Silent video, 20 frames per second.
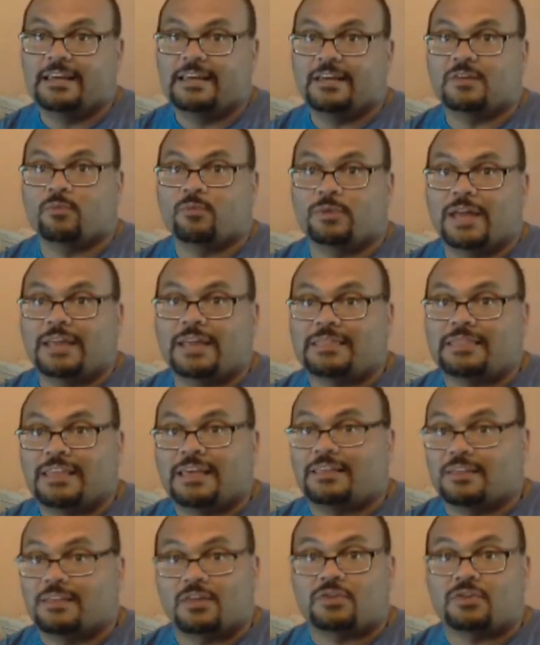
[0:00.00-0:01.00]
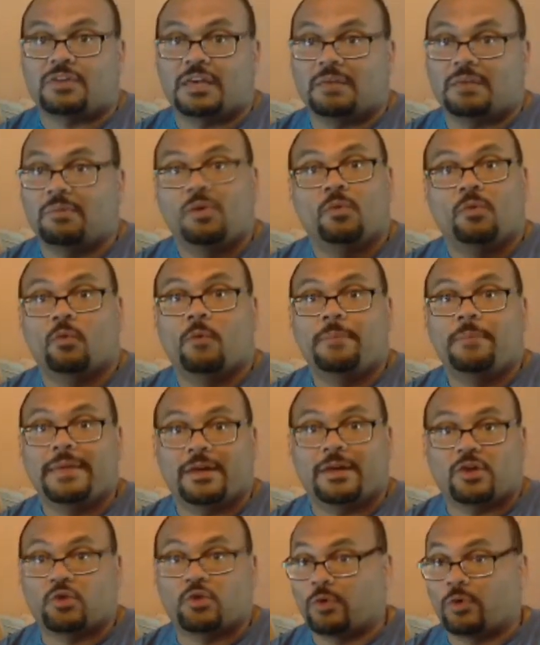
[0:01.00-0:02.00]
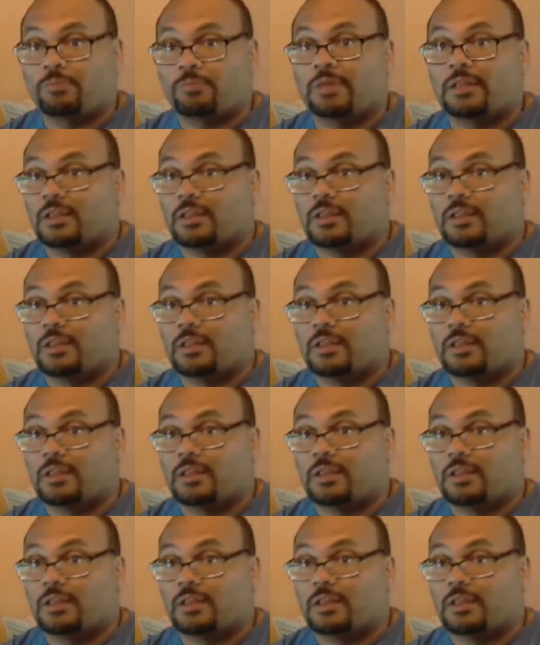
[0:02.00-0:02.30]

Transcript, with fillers: is when I think this team will be extremely